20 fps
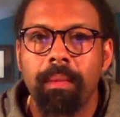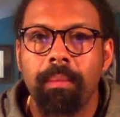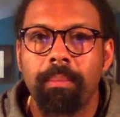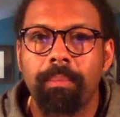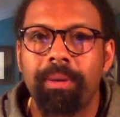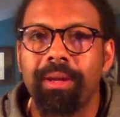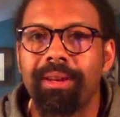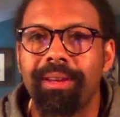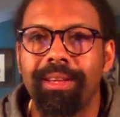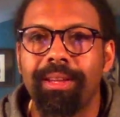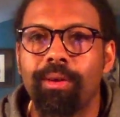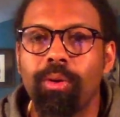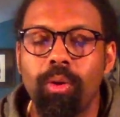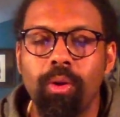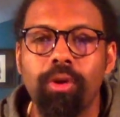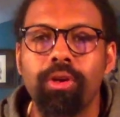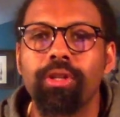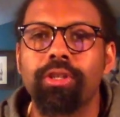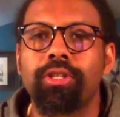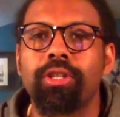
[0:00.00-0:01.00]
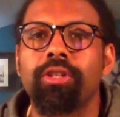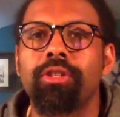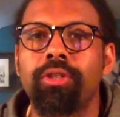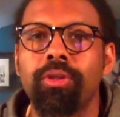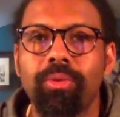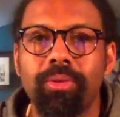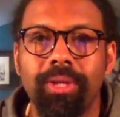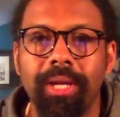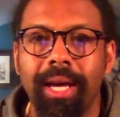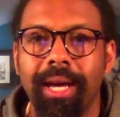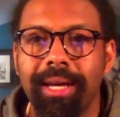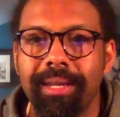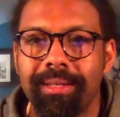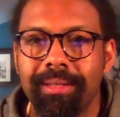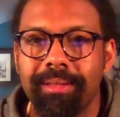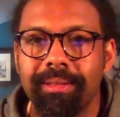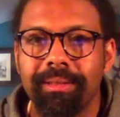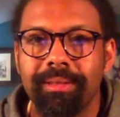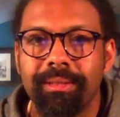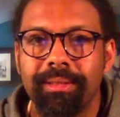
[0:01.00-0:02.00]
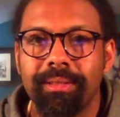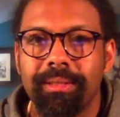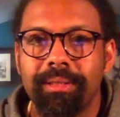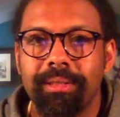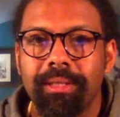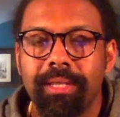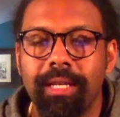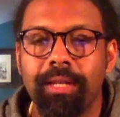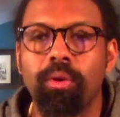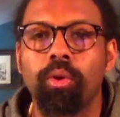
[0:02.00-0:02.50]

But in order to do that, in